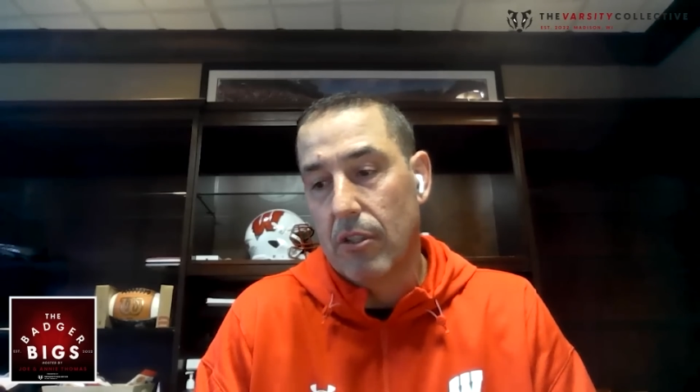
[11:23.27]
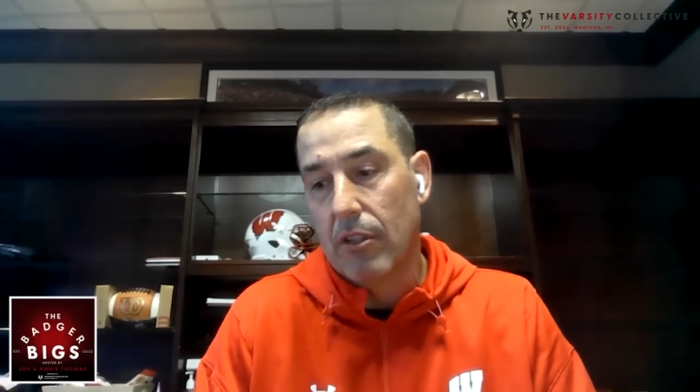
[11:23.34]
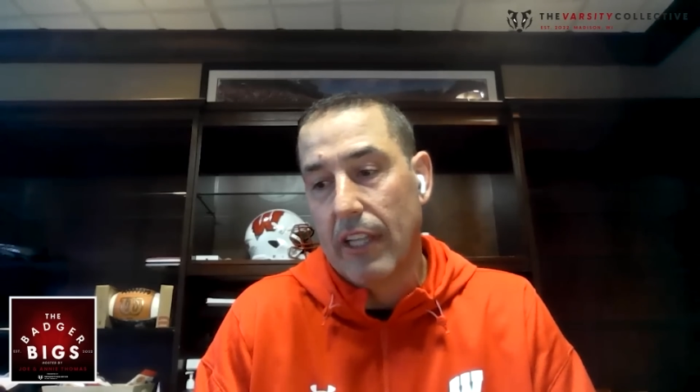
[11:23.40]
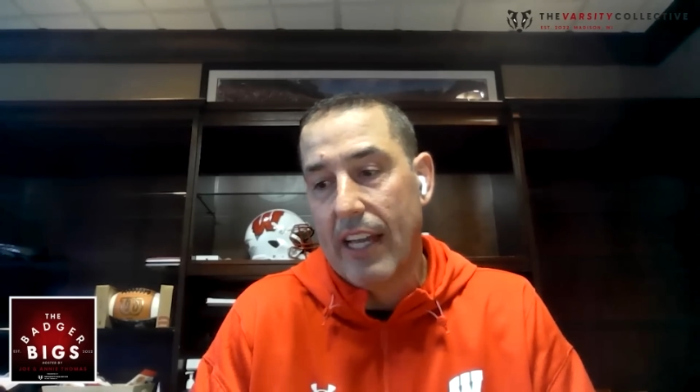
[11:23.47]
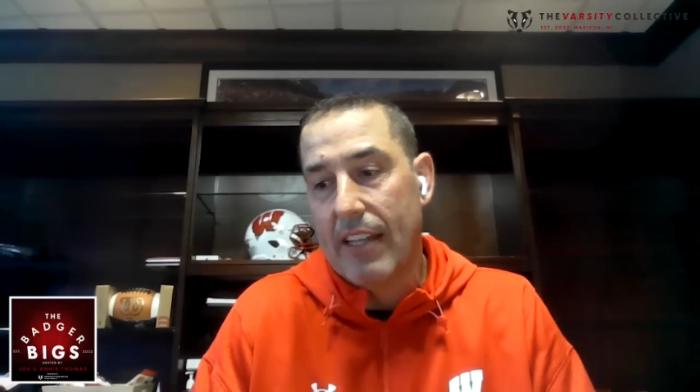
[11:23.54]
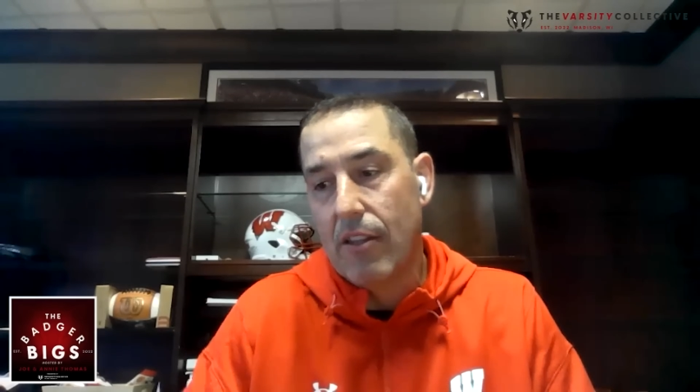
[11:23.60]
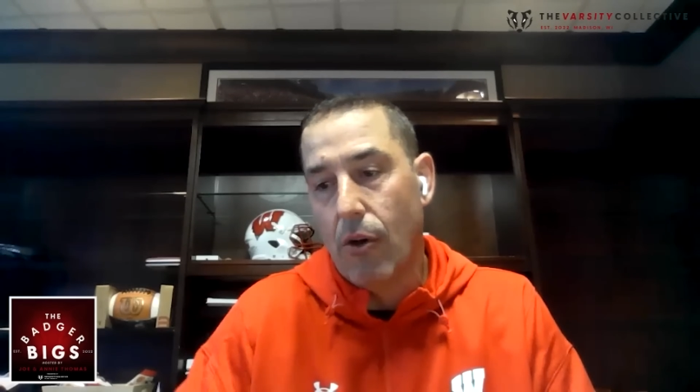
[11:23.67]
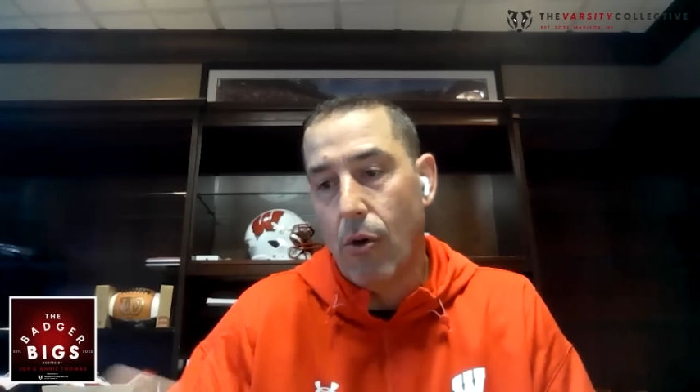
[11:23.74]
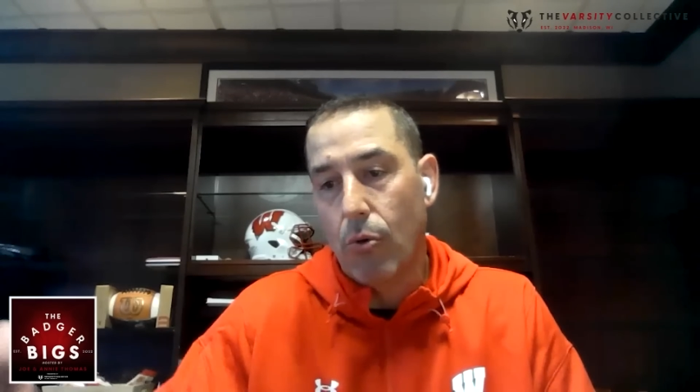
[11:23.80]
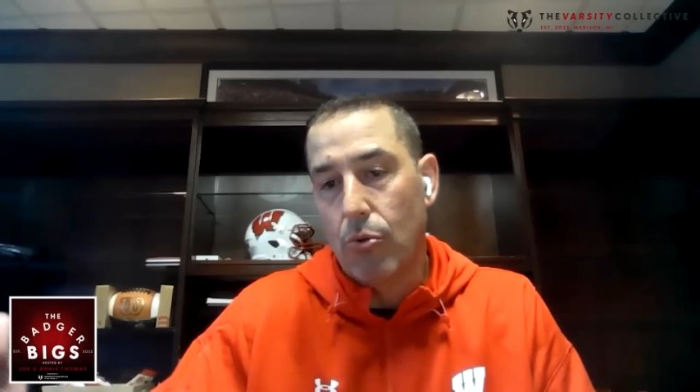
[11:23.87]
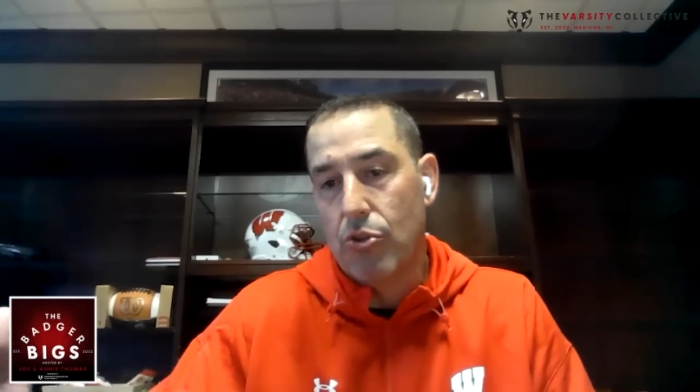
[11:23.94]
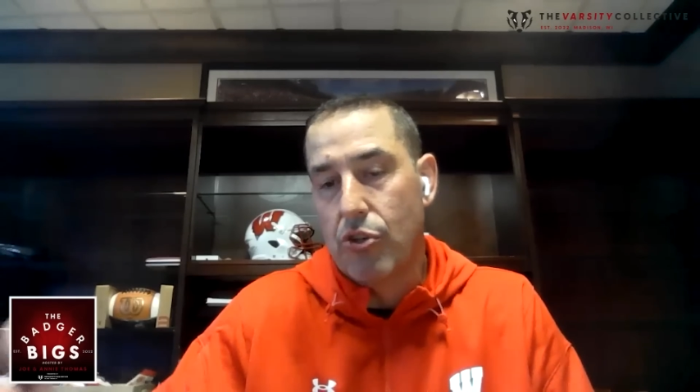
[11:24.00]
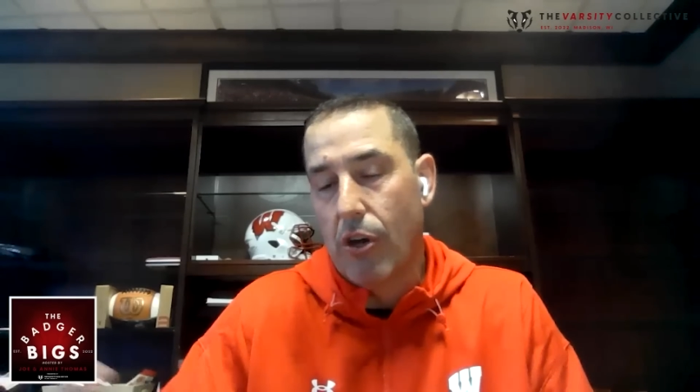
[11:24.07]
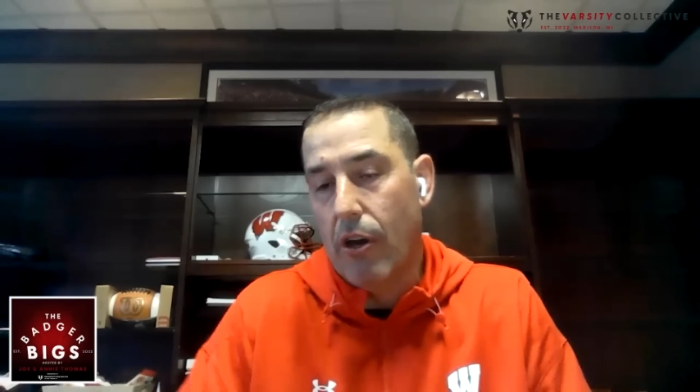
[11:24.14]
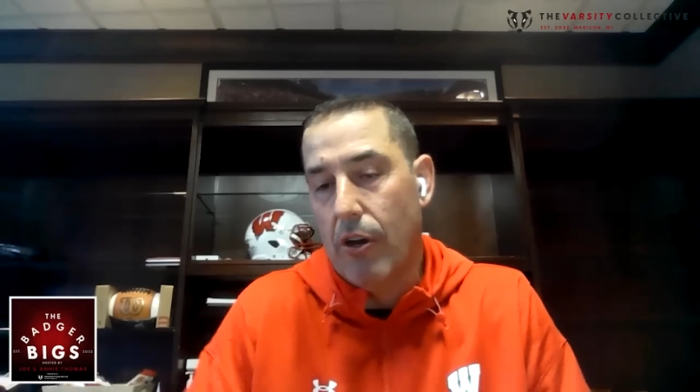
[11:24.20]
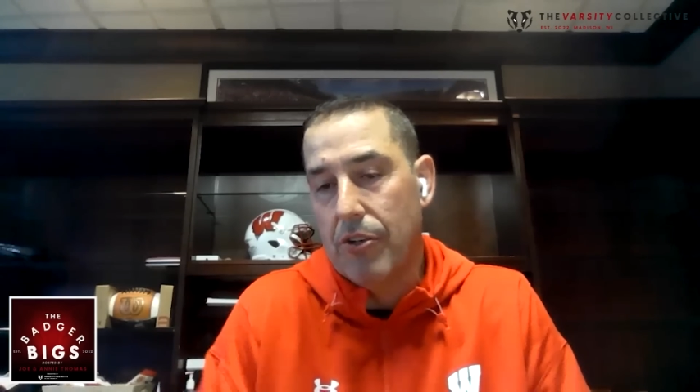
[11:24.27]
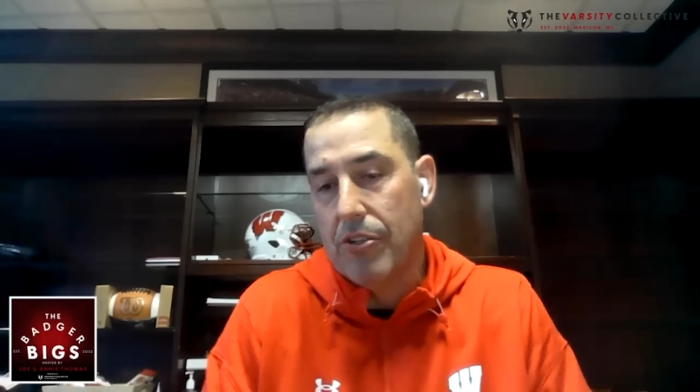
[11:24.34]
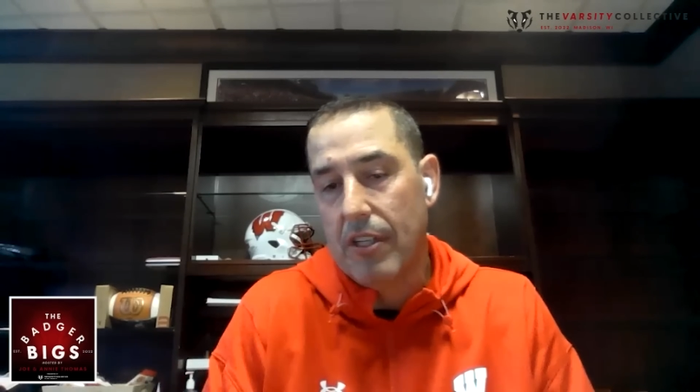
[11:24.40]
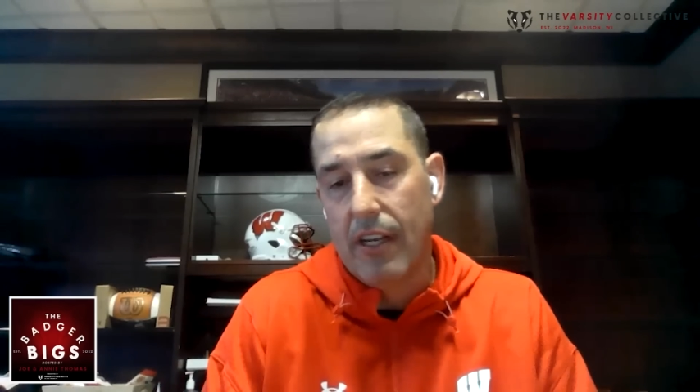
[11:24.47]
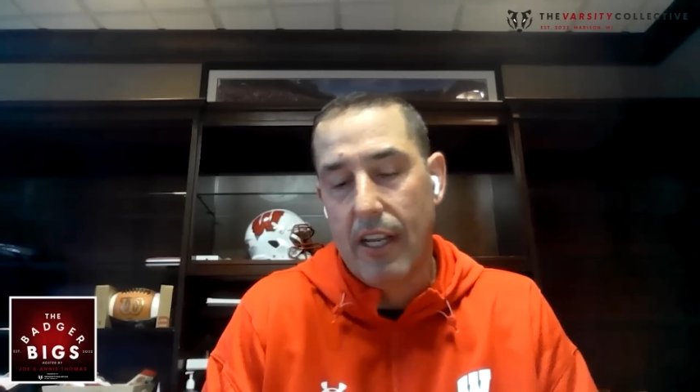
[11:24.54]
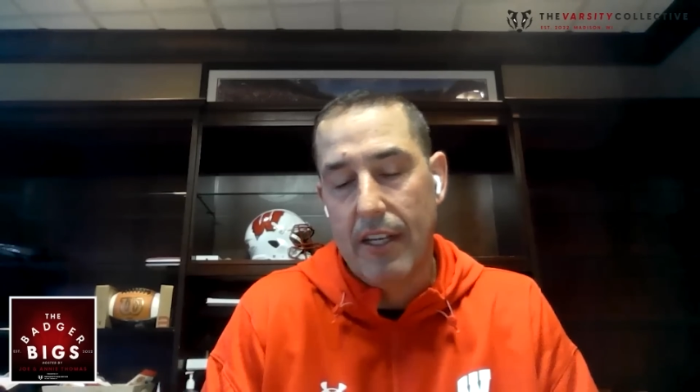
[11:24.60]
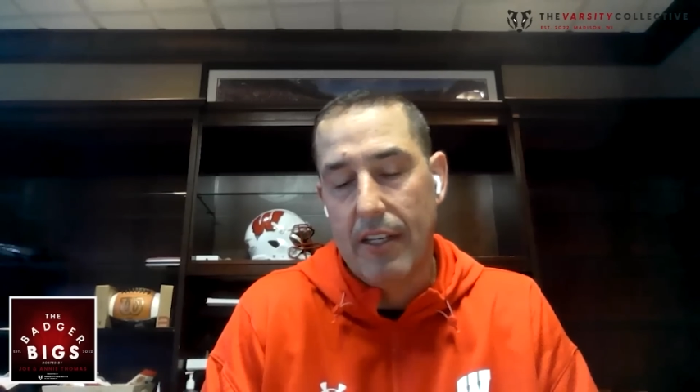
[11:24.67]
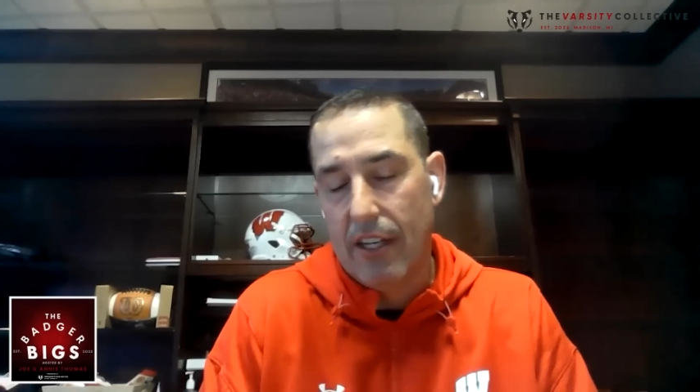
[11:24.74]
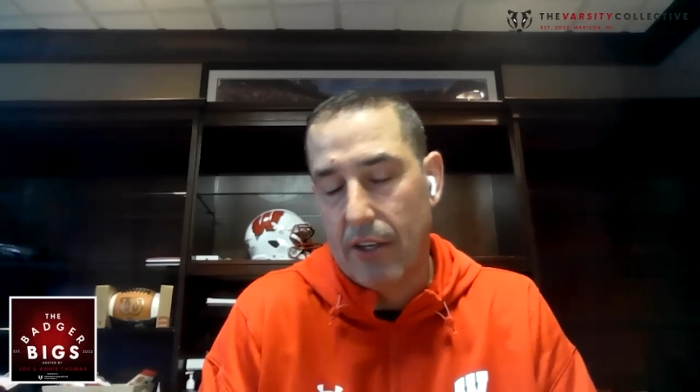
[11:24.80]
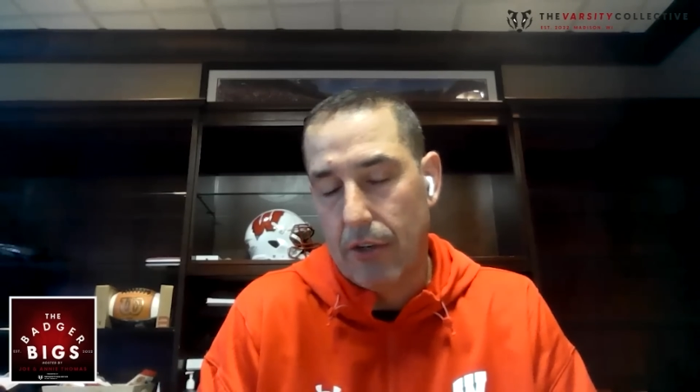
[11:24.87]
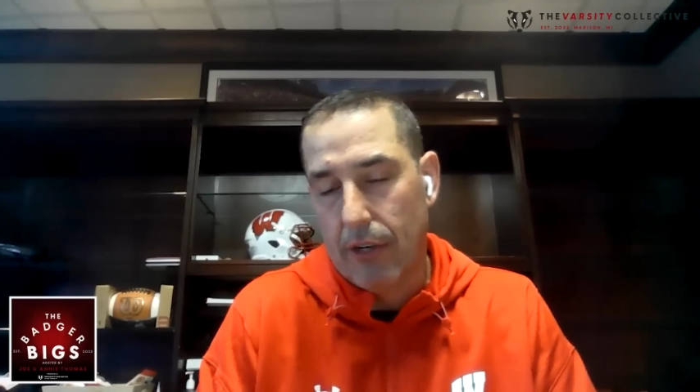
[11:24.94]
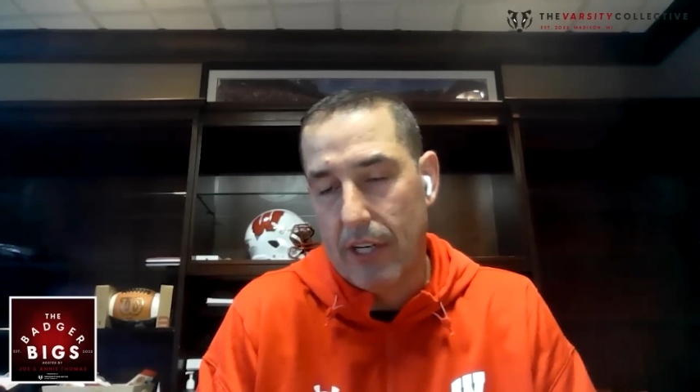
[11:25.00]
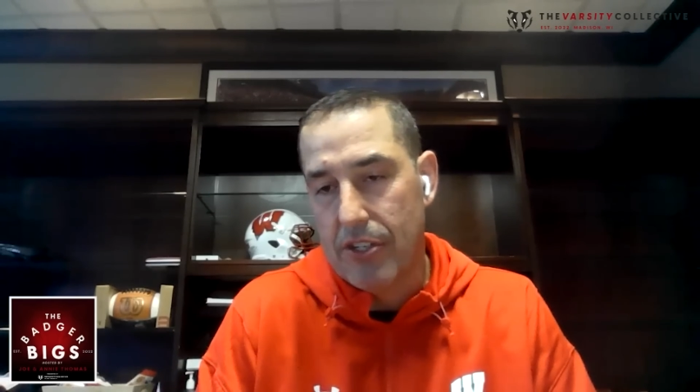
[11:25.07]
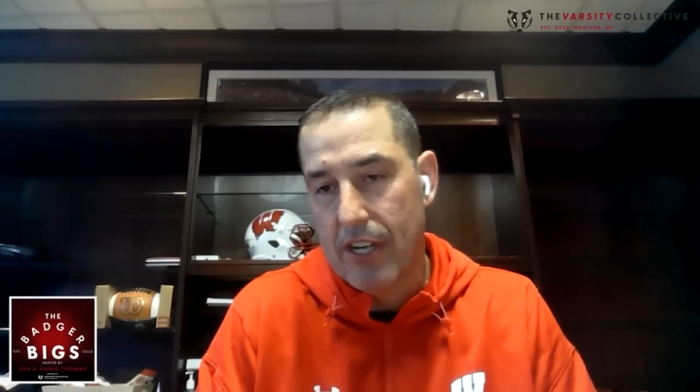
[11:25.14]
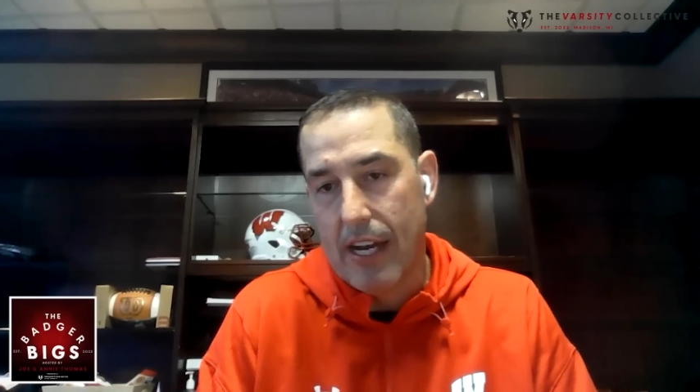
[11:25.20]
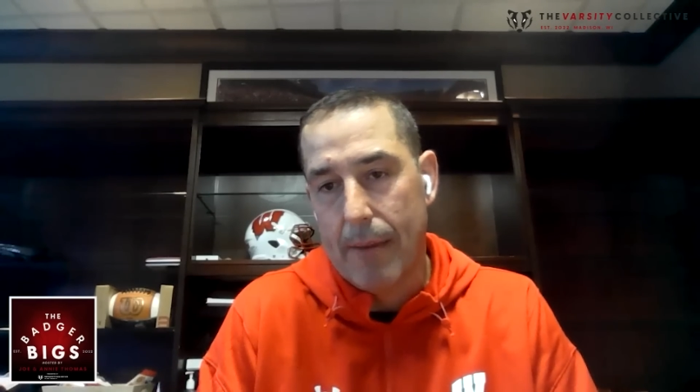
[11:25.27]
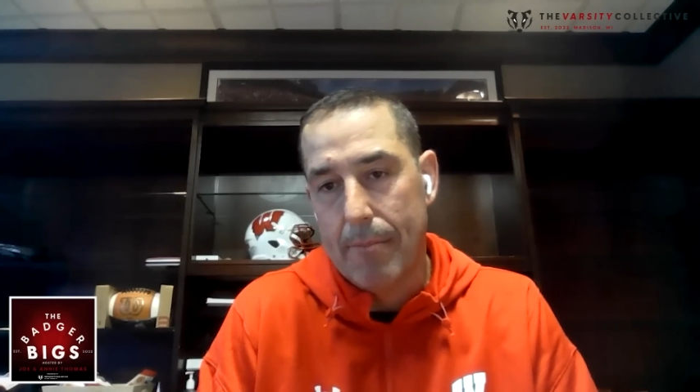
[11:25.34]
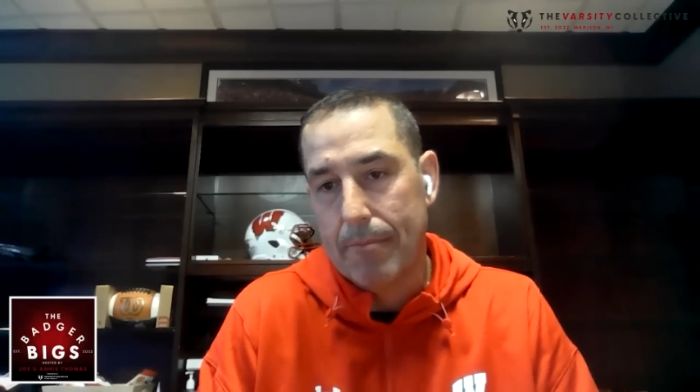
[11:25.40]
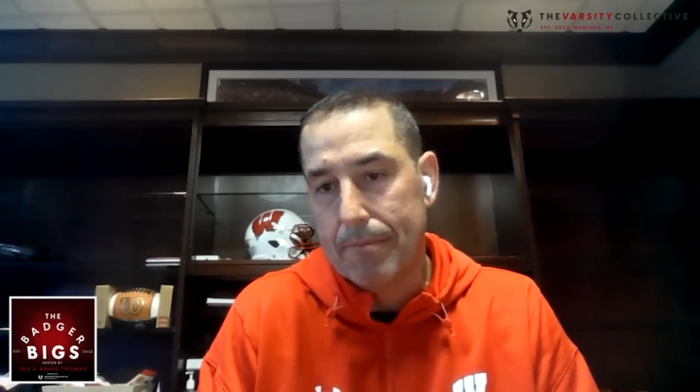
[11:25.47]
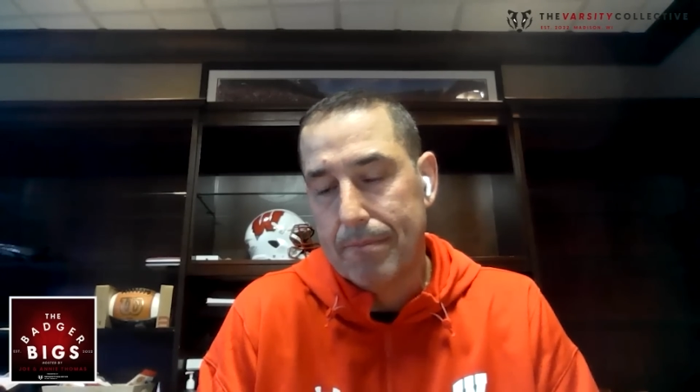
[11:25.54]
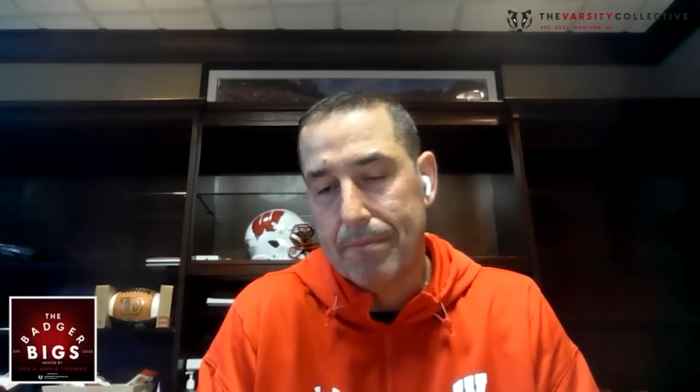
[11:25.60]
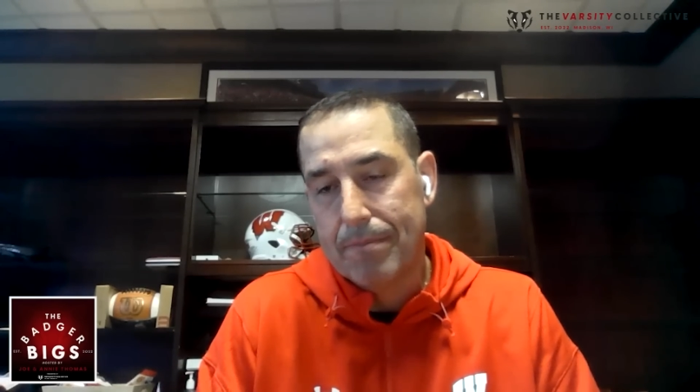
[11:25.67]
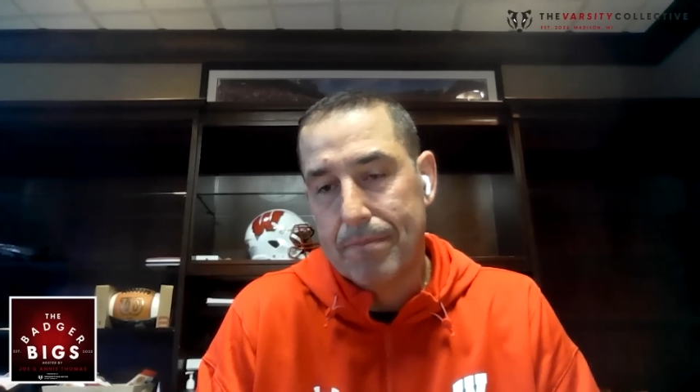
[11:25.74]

led the whole charge and did a great job.